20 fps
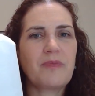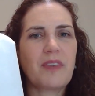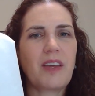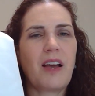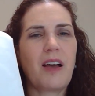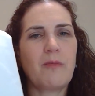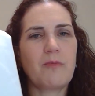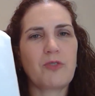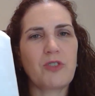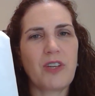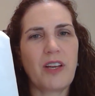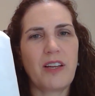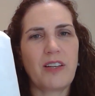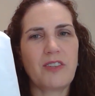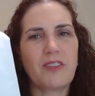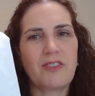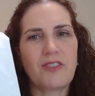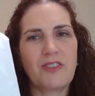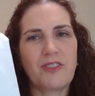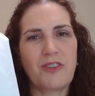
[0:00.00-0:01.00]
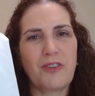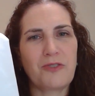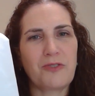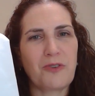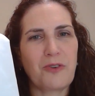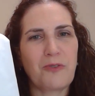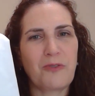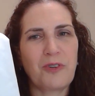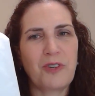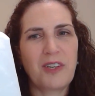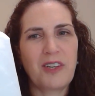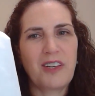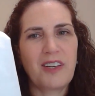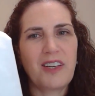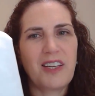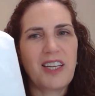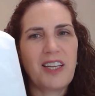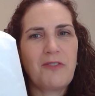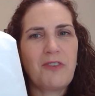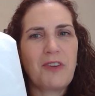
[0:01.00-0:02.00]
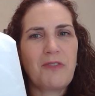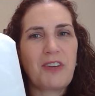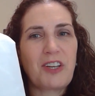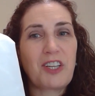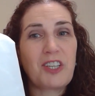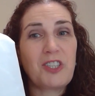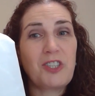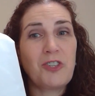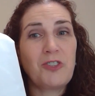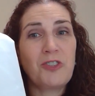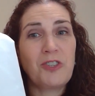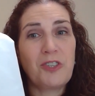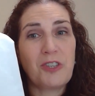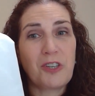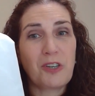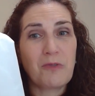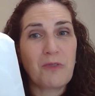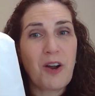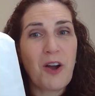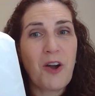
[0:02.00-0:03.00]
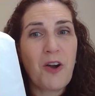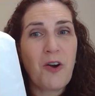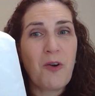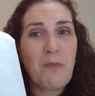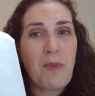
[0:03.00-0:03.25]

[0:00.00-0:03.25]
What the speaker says: And, so even if it continued in a row,